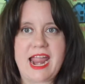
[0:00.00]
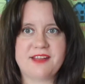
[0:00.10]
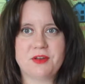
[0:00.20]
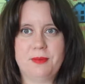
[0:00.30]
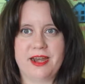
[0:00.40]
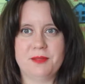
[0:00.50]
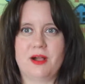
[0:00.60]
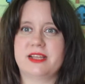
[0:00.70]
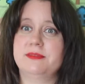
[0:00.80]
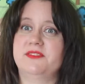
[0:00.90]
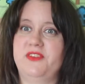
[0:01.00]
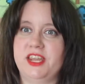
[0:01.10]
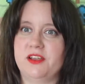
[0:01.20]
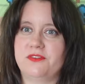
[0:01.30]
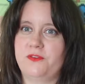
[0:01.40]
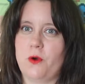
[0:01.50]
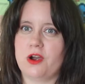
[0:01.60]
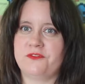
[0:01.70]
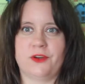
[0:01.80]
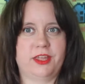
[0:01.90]
Hi everybody, welcome to video
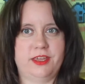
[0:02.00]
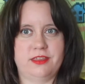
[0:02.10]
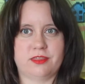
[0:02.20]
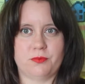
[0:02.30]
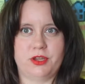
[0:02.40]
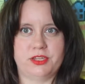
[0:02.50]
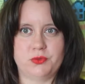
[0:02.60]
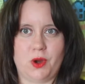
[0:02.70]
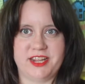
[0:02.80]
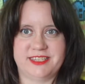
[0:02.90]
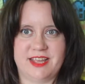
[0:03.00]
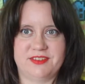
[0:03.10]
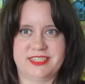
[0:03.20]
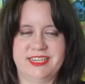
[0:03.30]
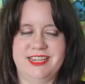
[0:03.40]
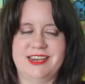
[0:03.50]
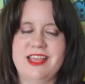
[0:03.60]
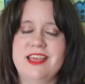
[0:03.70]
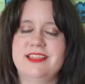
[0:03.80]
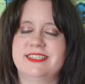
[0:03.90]
4 for E3 2017.
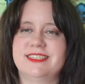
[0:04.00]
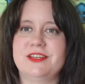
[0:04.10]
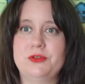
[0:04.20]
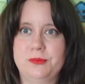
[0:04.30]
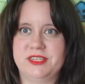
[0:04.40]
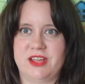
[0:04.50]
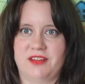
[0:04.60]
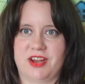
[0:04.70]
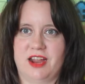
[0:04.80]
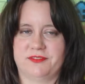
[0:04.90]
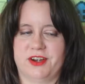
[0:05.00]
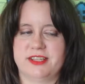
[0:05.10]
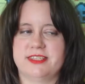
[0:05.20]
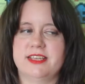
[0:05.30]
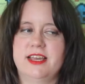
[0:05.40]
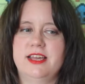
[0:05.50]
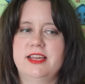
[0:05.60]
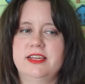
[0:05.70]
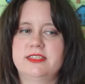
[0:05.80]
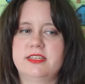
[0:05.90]
This is the Ubisoft conference.
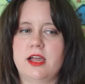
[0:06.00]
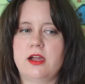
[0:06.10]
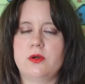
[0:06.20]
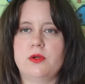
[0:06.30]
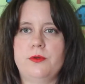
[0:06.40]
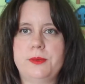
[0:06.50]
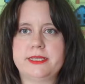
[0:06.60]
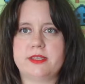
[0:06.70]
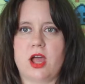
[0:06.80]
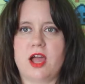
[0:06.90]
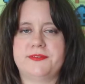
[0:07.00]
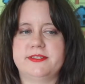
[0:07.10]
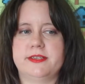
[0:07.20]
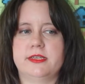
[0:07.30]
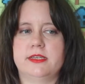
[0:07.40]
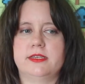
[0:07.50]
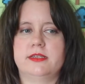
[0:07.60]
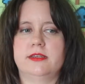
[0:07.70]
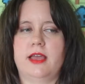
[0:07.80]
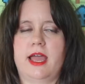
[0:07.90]
So Ubisoft
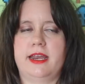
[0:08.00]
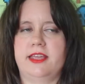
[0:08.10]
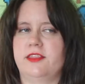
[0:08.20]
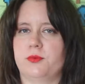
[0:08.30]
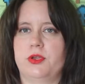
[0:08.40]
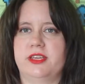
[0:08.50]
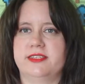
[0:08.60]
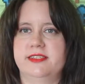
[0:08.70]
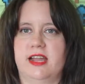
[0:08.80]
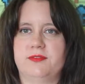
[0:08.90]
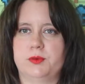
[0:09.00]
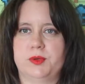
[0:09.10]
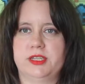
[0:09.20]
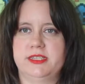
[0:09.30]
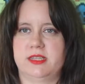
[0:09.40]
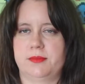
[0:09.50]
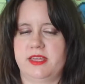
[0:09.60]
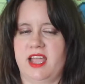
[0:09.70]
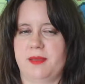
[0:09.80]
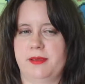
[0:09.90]
at E3 is never really
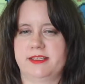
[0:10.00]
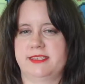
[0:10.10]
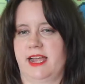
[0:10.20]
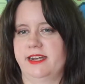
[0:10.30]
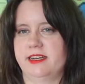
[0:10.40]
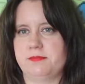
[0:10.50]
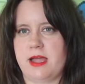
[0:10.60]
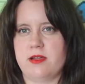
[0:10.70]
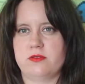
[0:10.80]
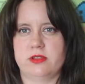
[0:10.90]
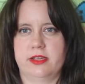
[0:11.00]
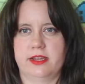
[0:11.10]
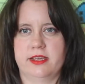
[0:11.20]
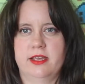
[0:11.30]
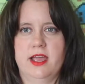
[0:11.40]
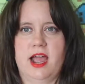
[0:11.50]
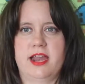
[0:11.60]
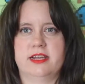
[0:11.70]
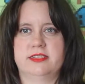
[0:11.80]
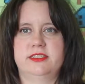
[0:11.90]
something I'm excited about. Like,
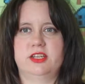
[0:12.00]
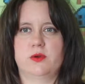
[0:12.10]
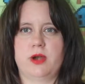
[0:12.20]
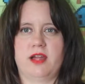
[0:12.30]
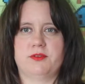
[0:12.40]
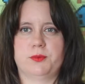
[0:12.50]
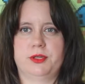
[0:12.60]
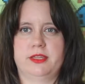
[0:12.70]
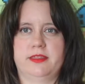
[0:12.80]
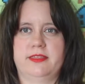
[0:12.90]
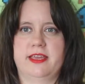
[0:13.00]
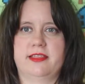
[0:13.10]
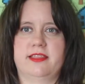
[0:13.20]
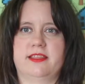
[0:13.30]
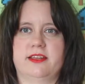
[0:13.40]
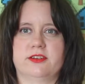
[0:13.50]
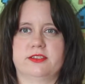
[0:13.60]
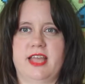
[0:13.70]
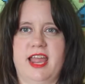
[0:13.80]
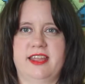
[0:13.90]
I just don't ever really think that
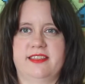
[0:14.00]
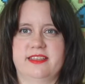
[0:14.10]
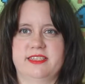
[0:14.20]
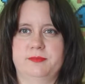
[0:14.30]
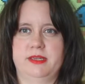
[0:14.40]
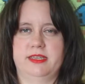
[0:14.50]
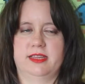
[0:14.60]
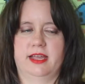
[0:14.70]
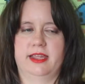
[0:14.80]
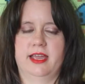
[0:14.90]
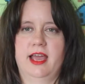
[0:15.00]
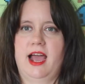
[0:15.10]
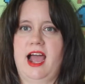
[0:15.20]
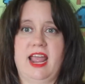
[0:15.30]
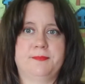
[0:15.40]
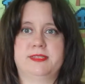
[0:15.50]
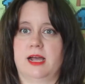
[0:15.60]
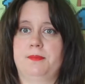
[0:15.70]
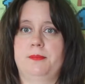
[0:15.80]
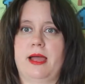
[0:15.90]
there's anything to be like hyped
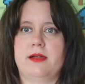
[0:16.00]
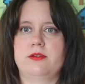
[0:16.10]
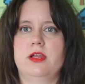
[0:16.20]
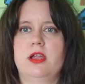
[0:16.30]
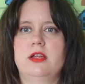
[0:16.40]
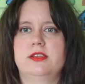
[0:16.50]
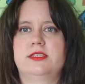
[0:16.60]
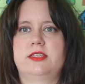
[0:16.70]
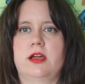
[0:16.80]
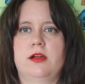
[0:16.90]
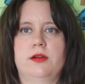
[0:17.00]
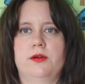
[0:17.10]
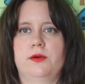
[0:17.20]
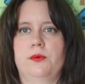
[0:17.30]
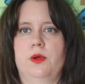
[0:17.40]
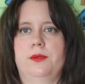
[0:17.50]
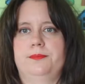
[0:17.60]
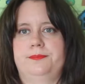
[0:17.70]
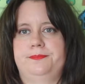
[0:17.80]
up about. So